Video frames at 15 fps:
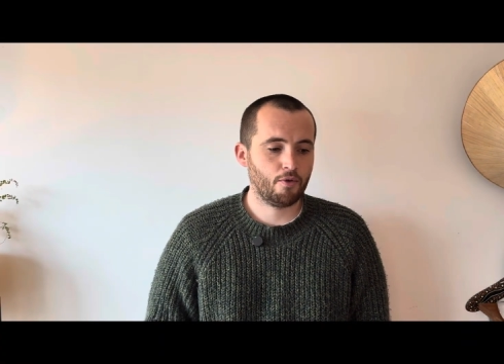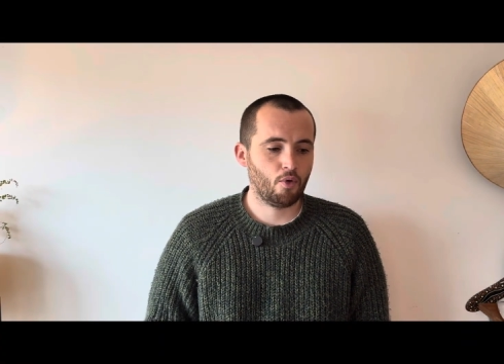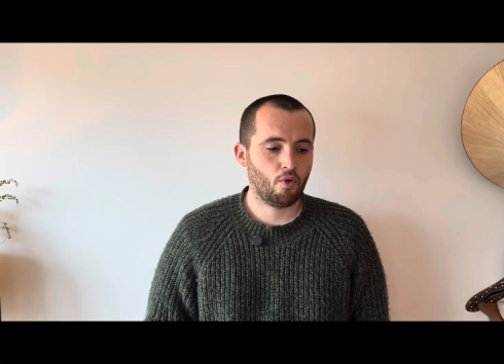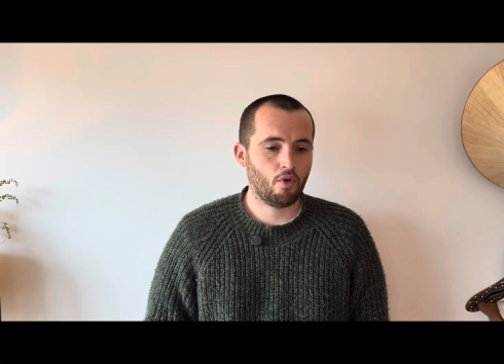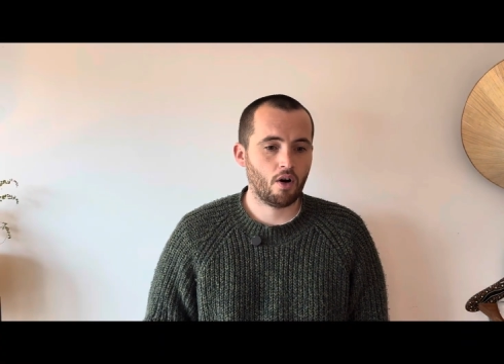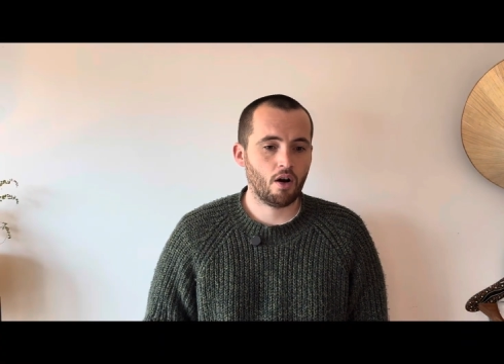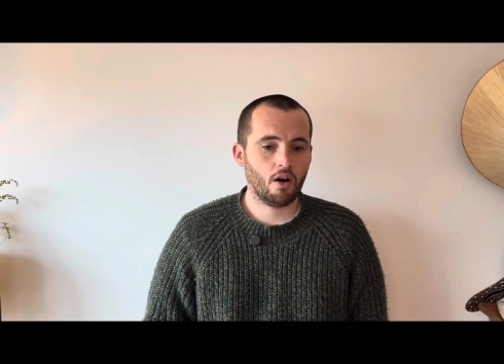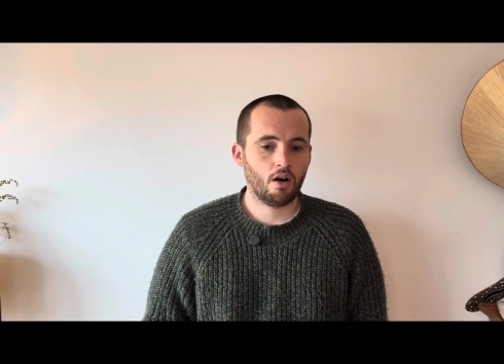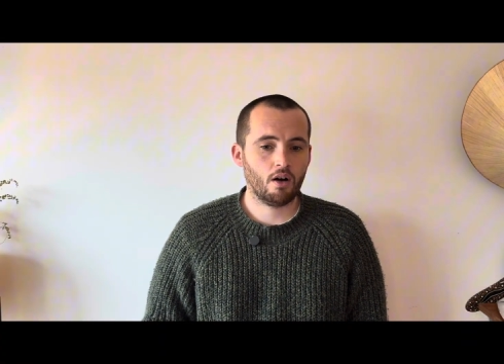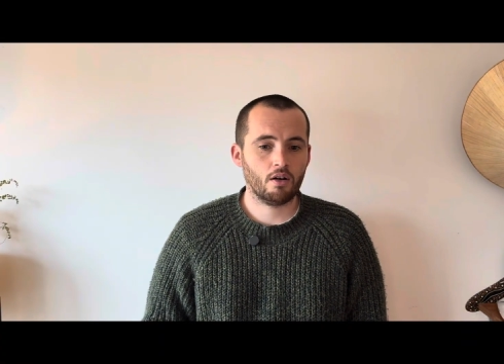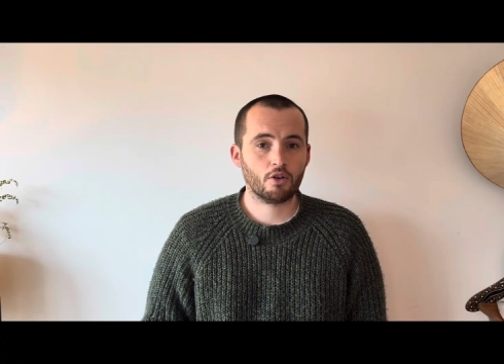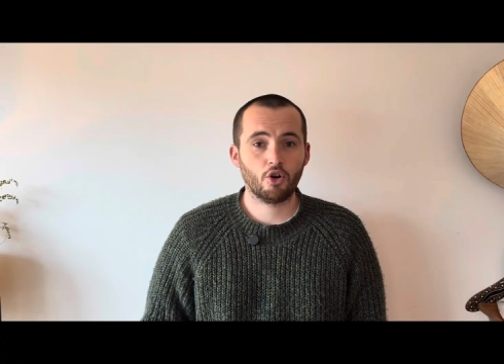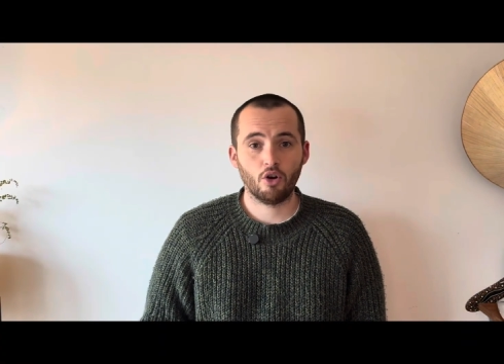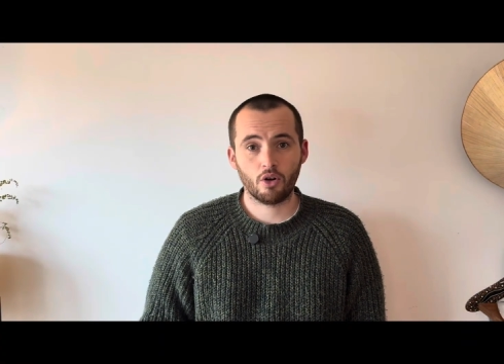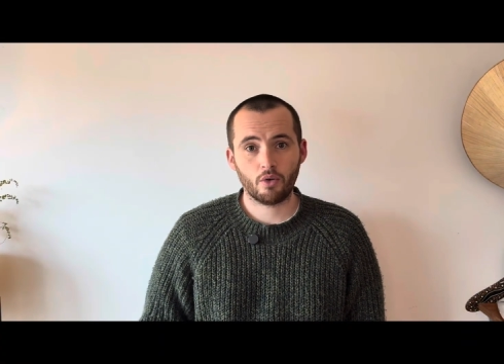For
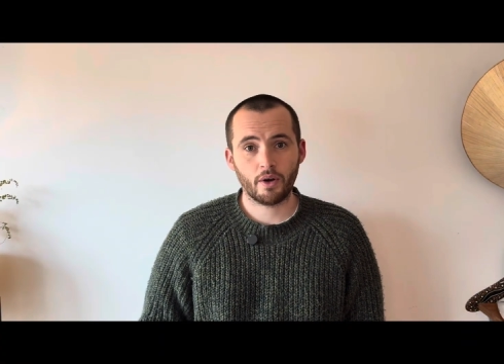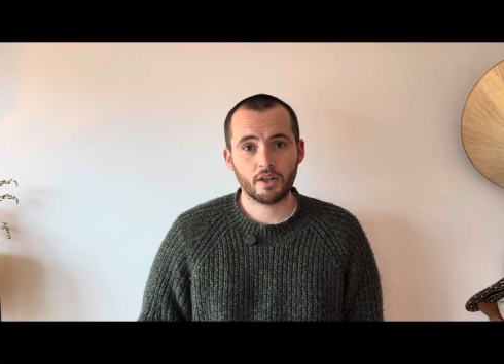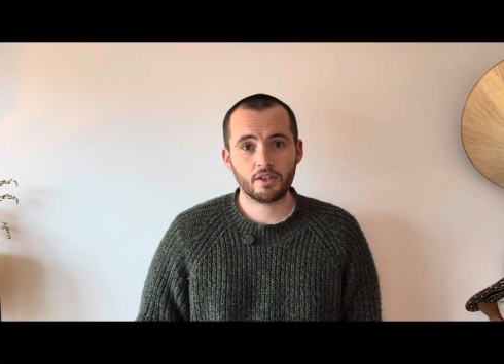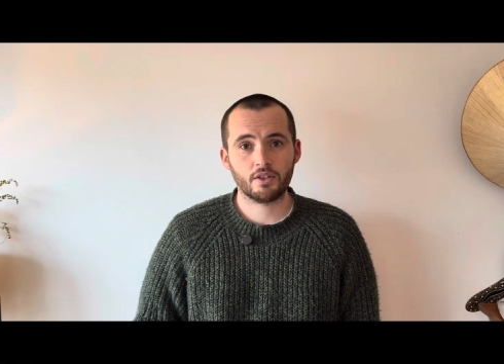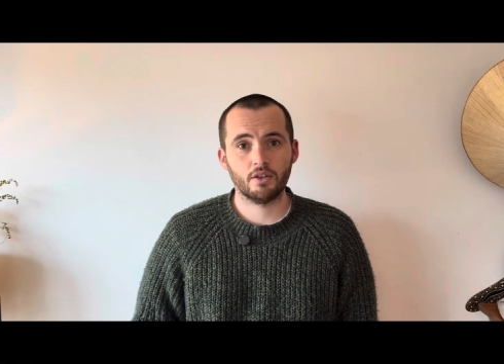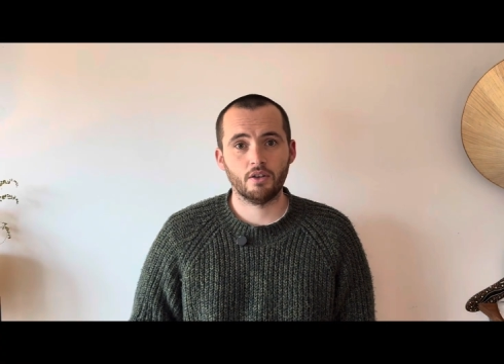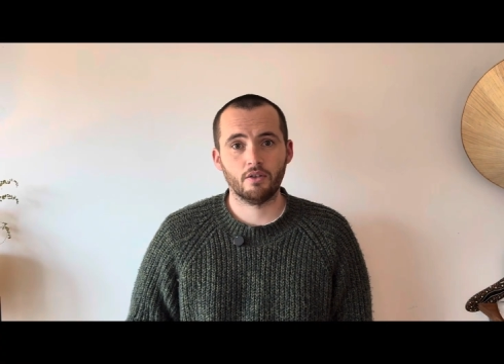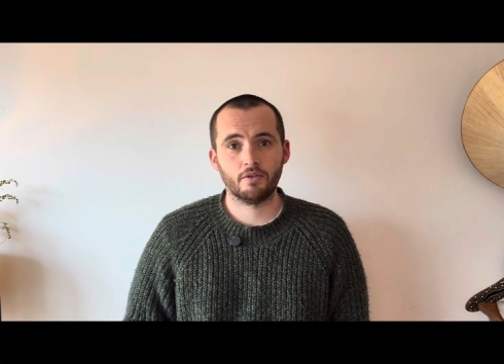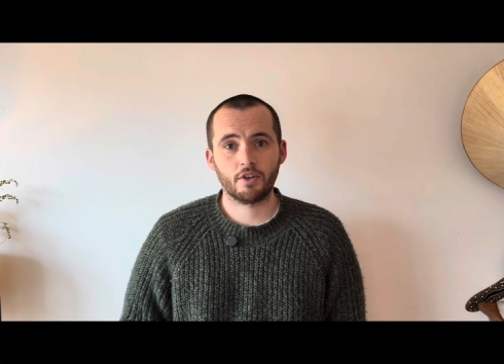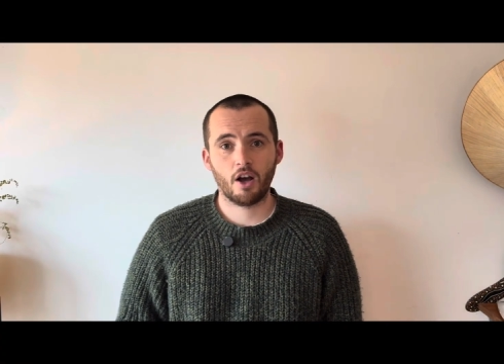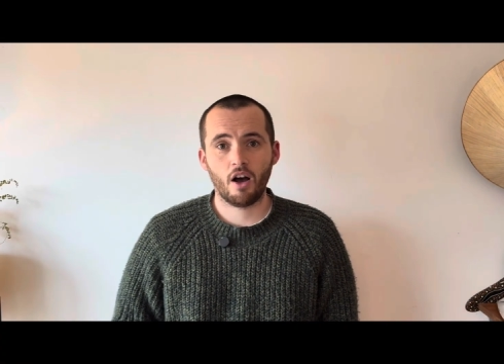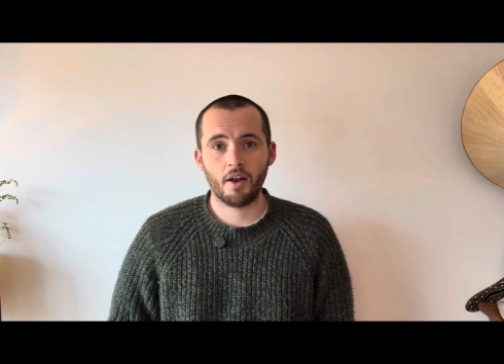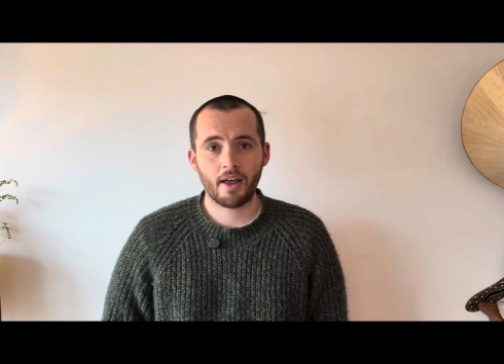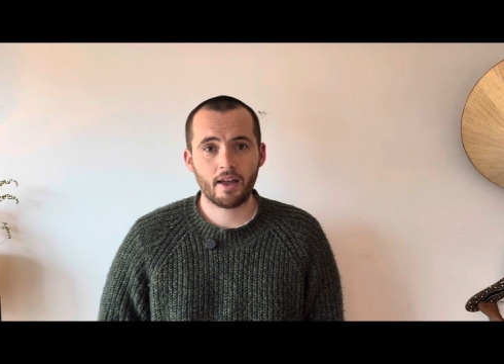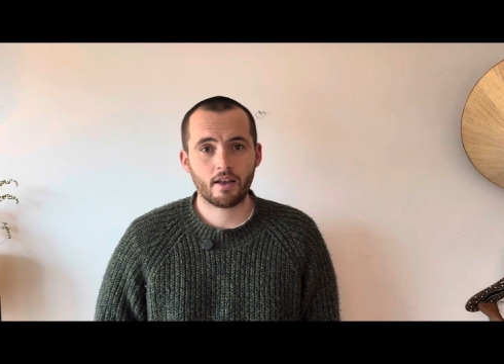our conquest of
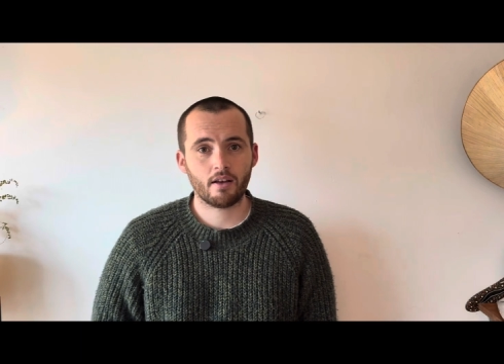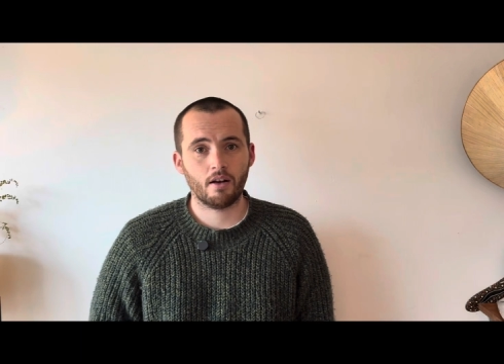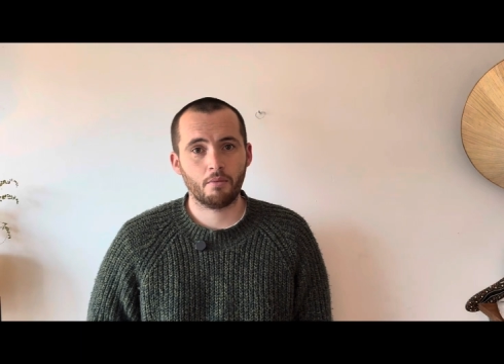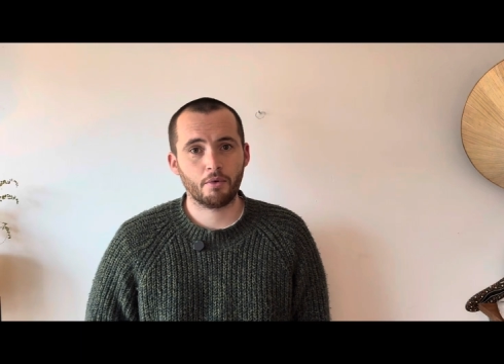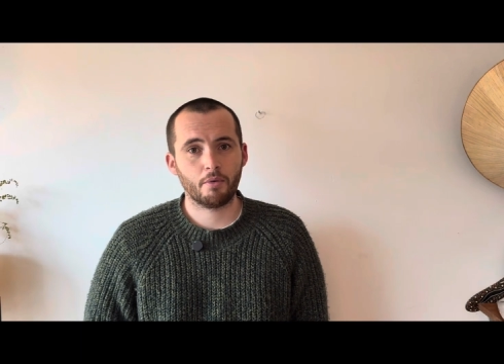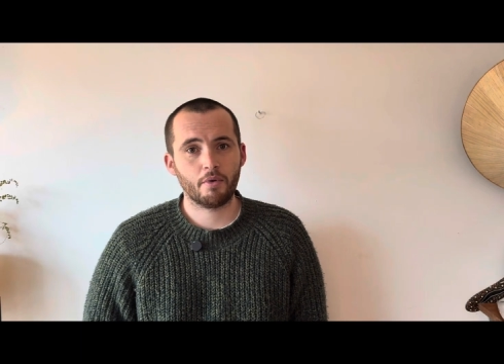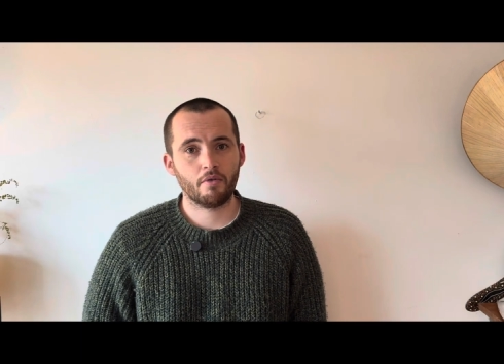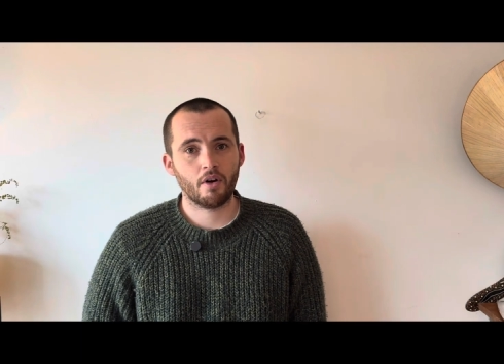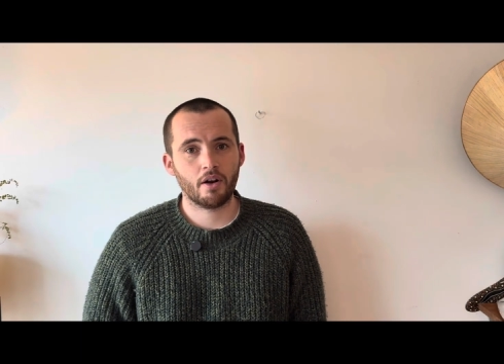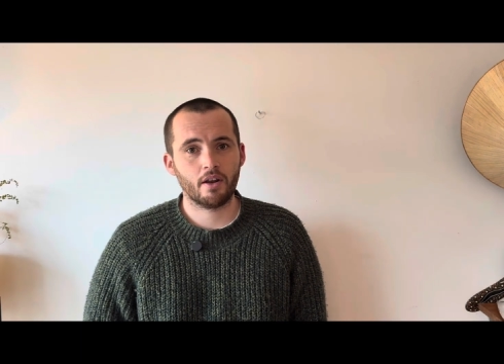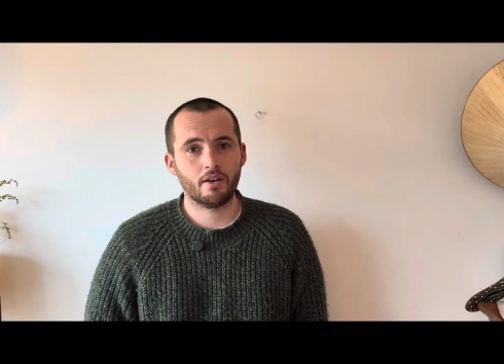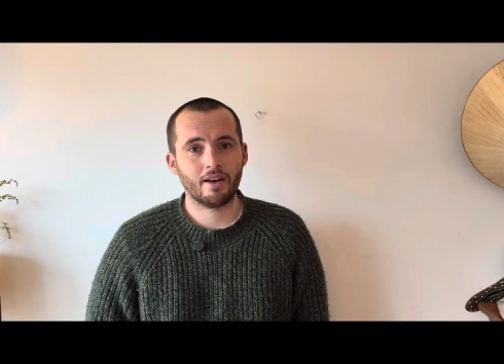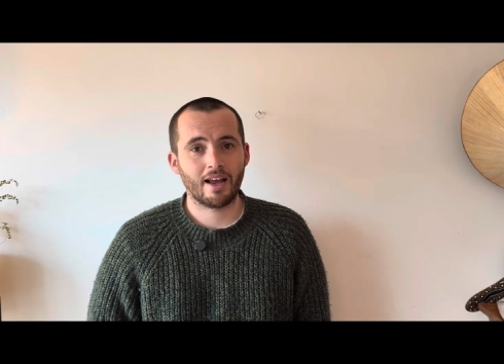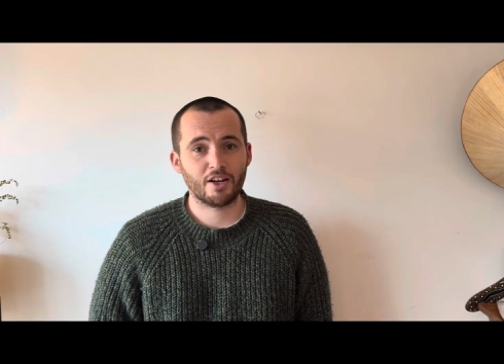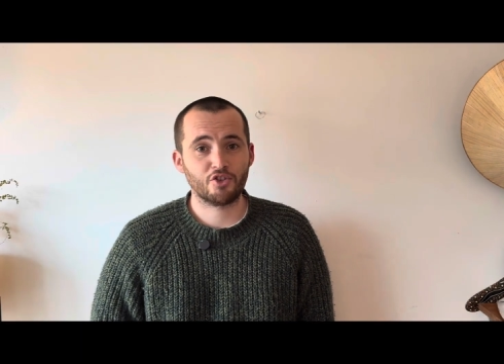Karnak, I'm going to be
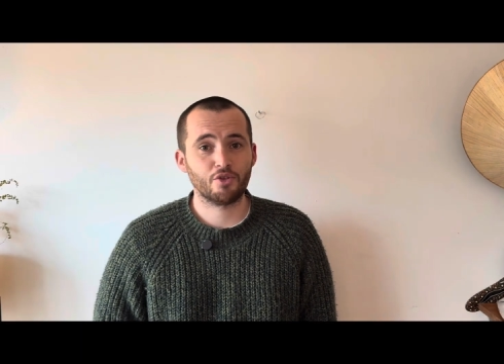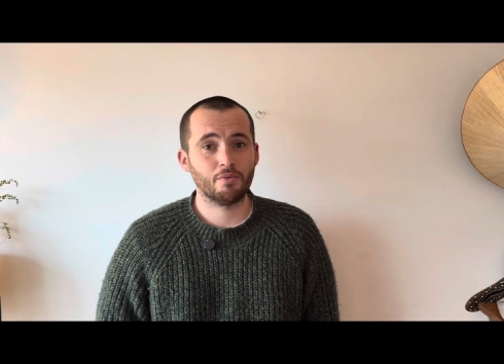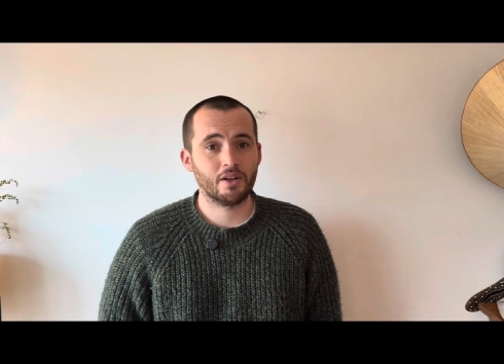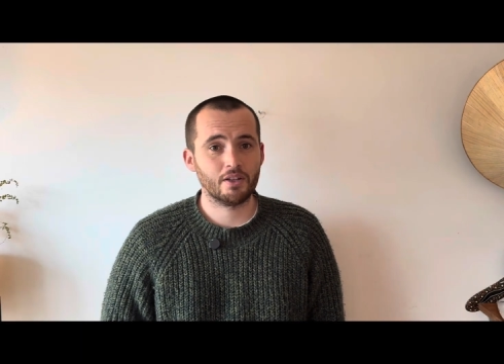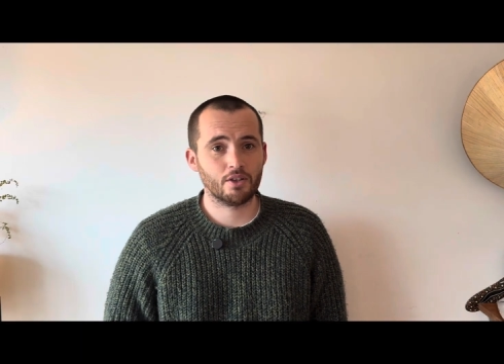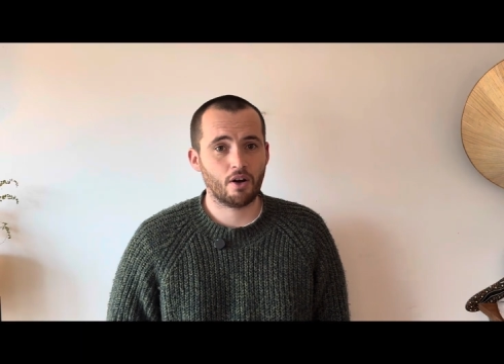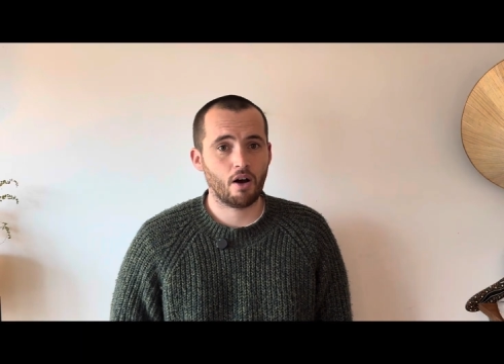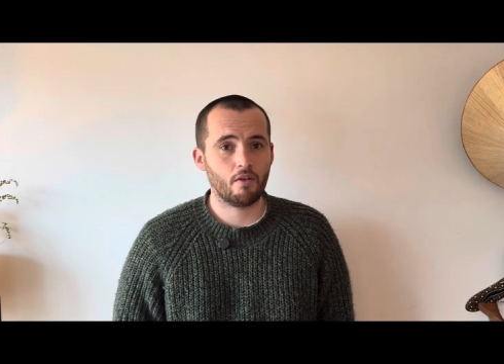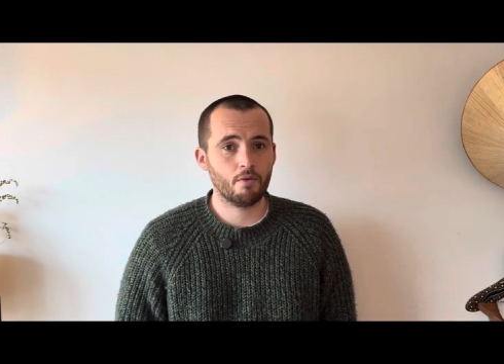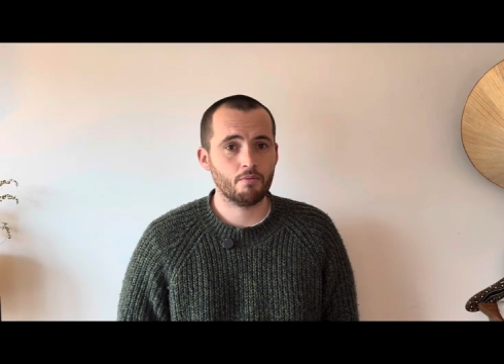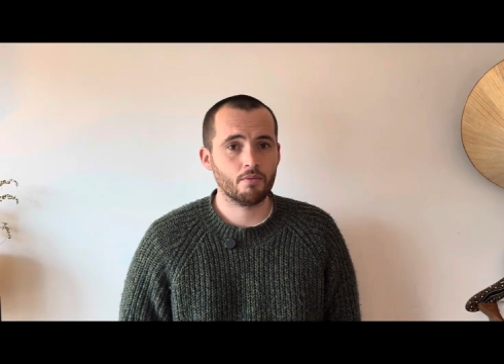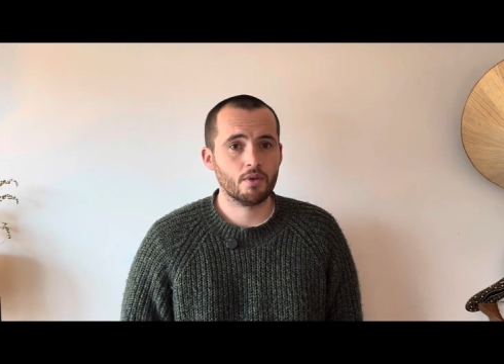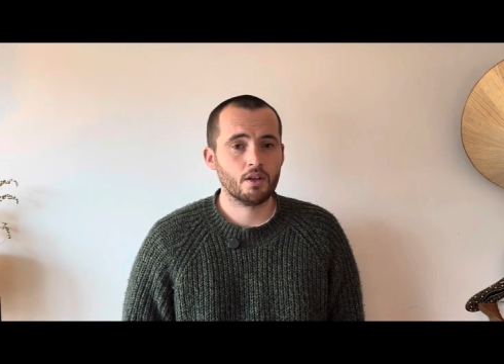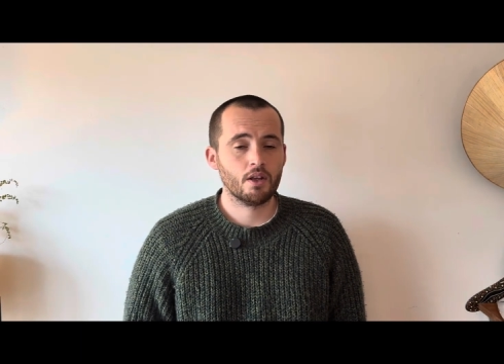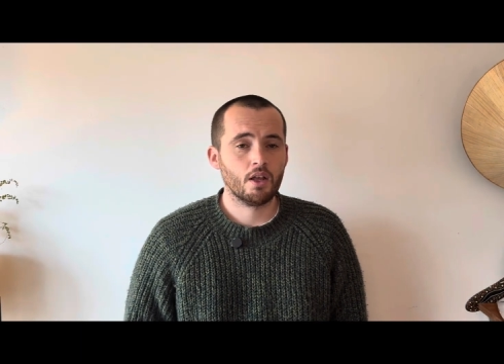running Astra Militarum,